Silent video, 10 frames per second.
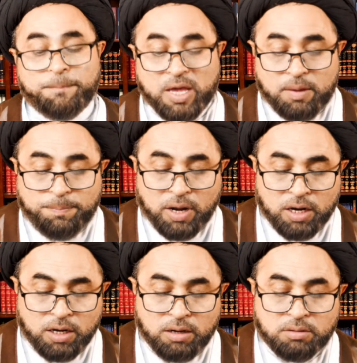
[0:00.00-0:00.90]

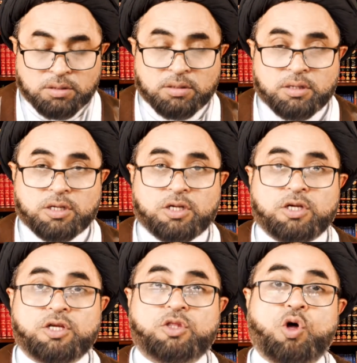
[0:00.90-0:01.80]
people,
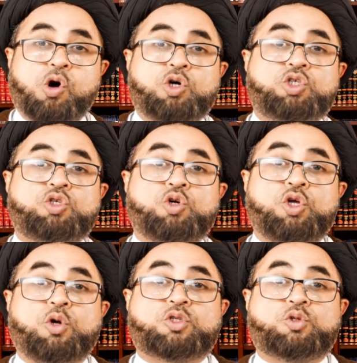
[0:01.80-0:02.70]
those who
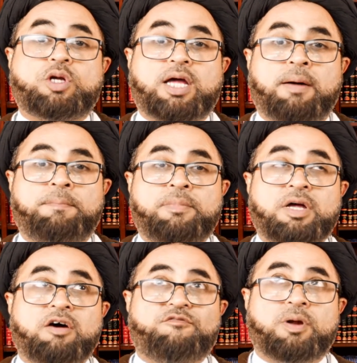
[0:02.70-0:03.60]
used to come
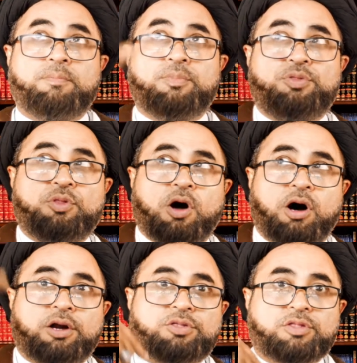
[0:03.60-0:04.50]
from
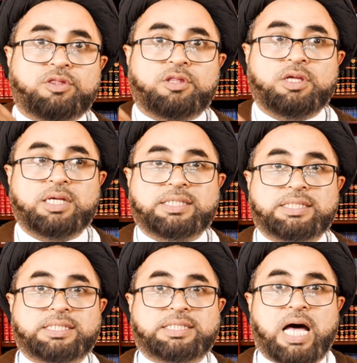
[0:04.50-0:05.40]
north,
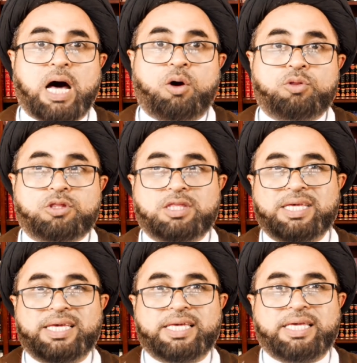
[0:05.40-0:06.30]
south,
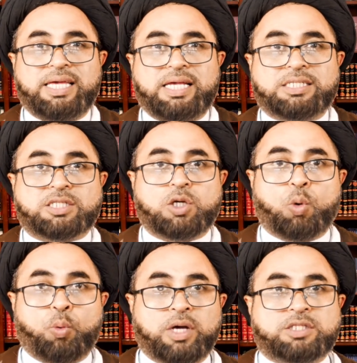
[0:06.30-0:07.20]
east,
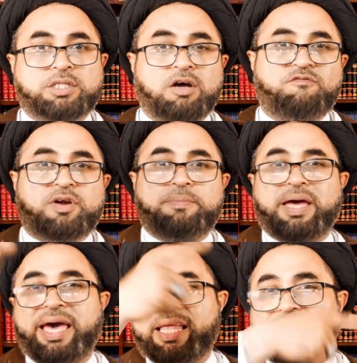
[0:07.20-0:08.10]
west, from
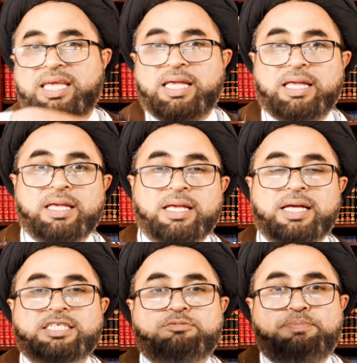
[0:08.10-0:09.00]
any
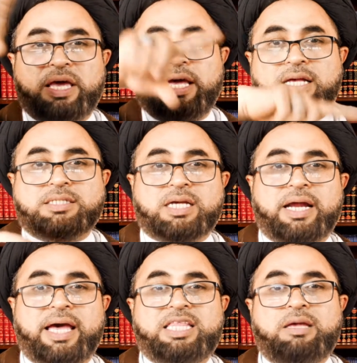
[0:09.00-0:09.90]
space
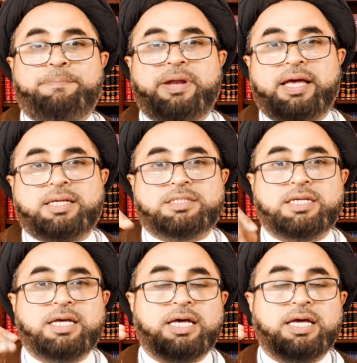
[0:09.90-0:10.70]
or any place,